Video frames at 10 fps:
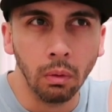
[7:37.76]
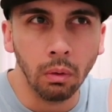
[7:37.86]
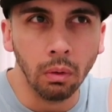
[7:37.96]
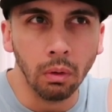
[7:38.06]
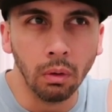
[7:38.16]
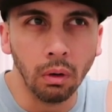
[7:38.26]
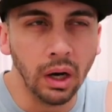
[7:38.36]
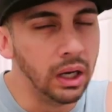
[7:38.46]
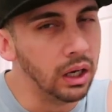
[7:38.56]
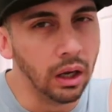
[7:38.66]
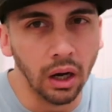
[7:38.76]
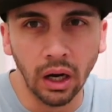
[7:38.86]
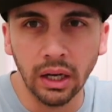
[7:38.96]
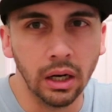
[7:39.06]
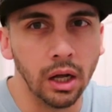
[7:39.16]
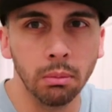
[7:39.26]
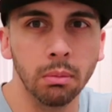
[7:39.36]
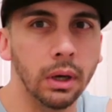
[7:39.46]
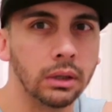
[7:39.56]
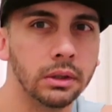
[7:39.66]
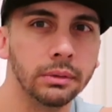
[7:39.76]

Okay, cheers. I need a couple bucks.